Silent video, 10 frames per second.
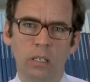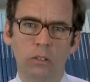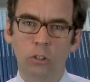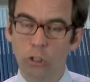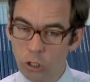
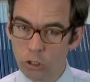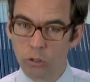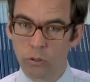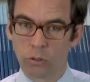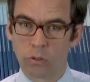the Dutch
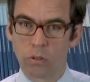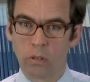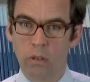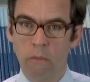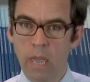courts
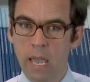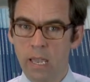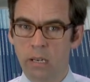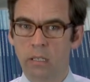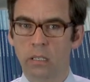may
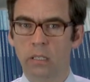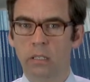hear